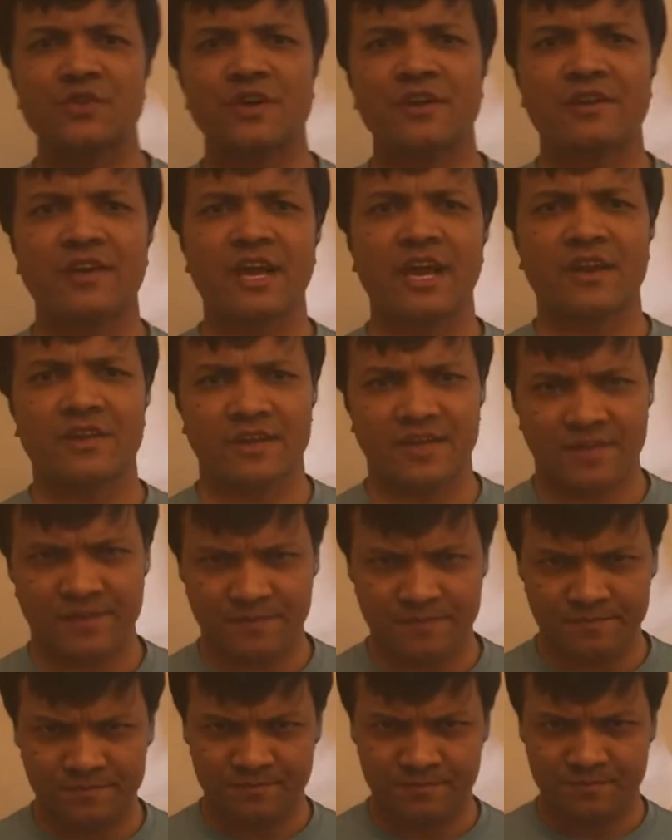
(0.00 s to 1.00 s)
their career
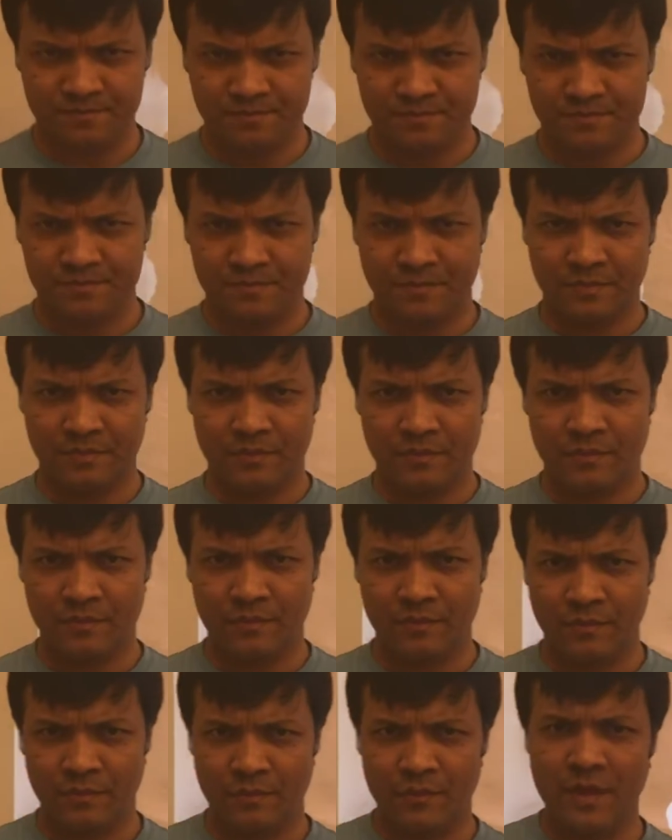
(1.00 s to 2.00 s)

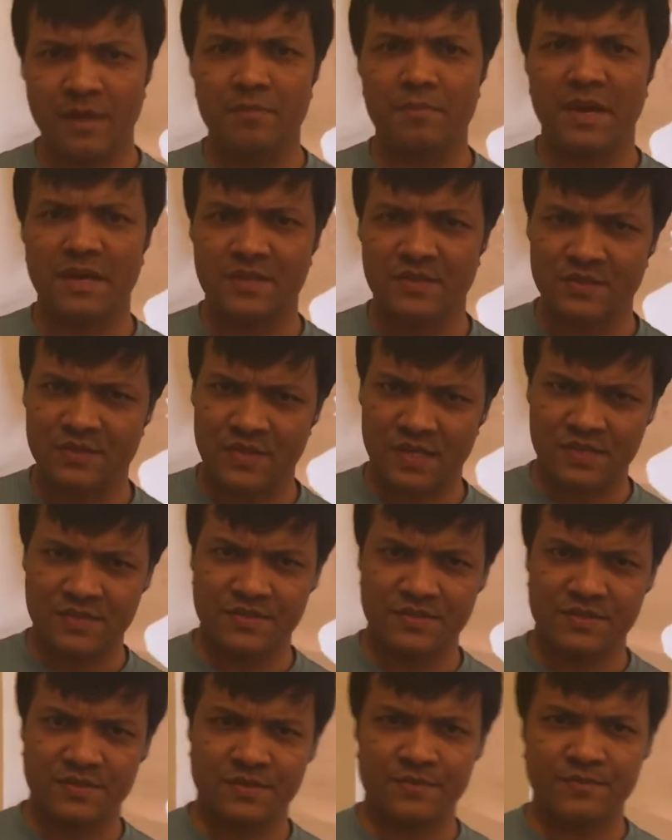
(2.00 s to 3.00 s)
in math and
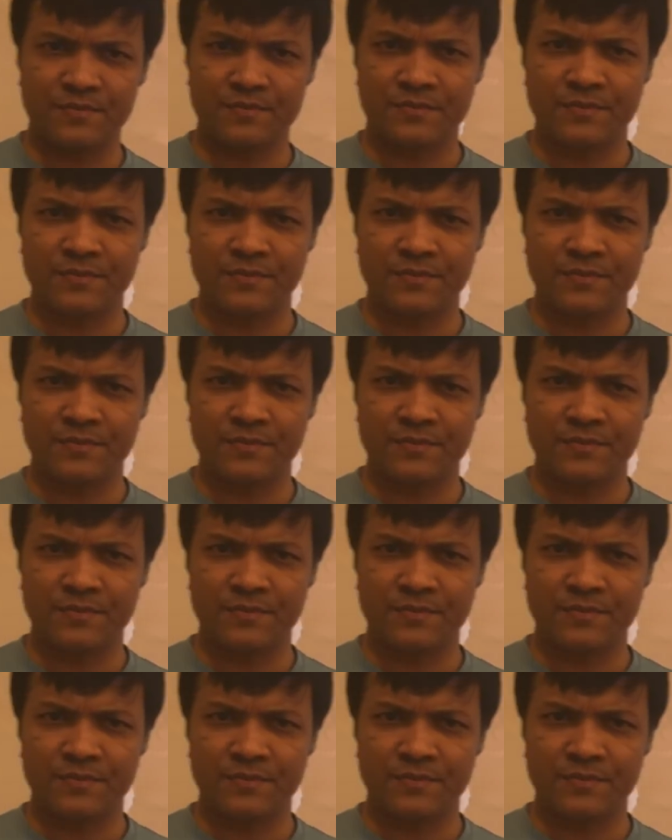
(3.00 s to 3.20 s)
science.